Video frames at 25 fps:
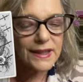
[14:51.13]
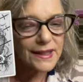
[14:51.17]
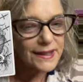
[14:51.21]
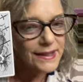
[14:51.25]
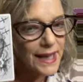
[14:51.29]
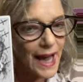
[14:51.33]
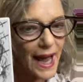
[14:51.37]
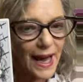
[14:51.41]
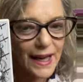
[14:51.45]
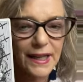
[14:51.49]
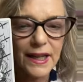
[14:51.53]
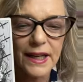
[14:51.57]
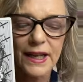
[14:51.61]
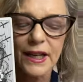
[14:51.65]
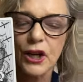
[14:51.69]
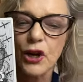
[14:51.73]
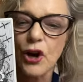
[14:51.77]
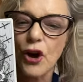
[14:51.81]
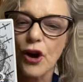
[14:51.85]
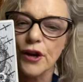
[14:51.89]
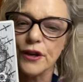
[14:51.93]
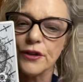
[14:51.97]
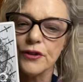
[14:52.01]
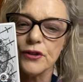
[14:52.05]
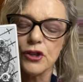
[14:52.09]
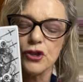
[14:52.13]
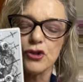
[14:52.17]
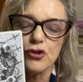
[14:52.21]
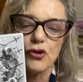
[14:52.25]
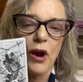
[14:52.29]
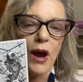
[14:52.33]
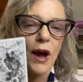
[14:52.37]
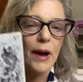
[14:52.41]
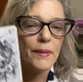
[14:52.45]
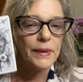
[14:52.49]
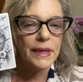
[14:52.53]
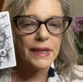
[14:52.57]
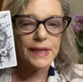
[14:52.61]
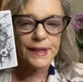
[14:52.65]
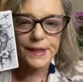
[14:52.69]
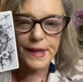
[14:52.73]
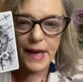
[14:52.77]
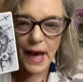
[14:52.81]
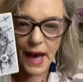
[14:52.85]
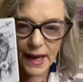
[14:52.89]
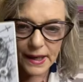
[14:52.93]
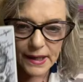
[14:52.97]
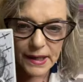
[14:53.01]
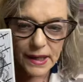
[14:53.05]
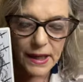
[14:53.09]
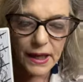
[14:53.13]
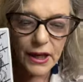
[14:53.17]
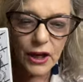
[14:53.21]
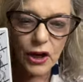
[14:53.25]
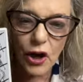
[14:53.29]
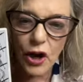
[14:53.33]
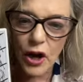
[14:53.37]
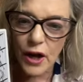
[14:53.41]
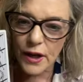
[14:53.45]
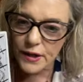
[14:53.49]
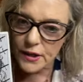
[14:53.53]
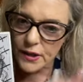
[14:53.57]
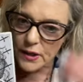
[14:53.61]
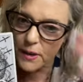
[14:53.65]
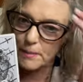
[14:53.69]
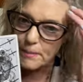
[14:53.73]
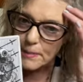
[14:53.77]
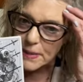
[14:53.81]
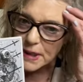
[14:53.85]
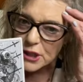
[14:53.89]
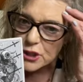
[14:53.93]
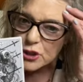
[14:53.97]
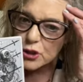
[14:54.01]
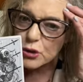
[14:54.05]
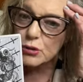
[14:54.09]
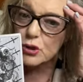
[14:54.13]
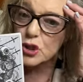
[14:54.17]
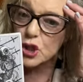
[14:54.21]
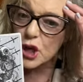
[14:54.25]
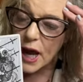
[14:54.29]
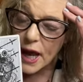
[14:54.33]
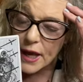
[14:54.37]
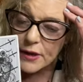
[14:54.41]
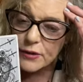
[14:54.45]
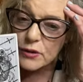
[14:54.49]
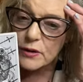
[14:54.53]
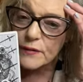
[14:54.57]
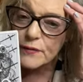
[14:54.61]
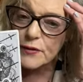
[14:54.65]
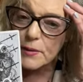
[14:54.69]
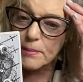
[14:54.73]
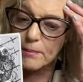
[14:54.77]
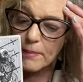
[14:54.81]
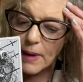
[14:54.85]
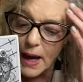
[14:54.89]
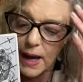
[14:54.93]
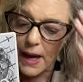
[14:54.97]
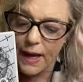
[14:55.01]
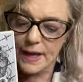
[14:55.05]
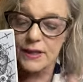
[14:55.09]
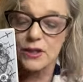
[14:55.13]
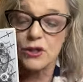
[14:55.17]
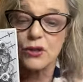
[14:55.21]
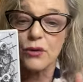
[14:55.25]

not getting caught in the drama, not getting caught in the mental chatter of the mind.